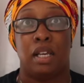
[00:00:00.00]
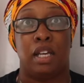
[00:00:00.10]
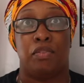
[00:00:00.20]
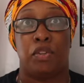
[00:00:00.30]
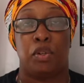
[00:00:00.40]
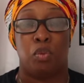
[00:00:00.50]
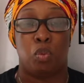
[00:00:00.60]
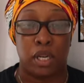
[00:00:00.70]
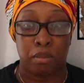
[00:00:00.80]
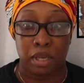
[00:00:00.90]
If you
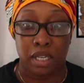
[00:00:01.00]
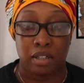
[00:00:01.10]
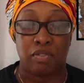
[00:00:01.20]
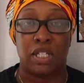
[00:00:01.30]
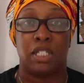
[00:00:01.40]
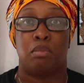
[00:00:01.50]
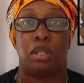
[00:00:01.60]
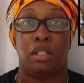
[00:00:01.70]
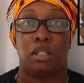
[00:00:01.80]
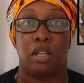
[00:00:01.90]
want to make an
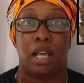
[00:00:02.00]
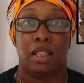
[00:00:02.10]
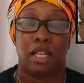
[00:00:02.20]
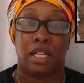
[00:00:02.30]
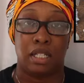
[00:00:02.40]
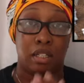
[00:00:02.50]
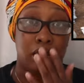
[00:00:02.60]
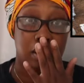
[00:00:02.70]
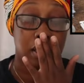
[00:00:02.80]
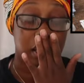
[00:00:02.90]
investment, I think it's a
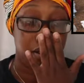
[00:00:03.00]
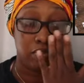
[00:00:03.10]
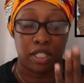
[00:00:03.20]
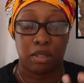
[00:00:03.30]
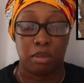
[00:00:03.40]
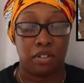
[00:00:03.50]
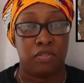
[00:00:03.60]
good investment.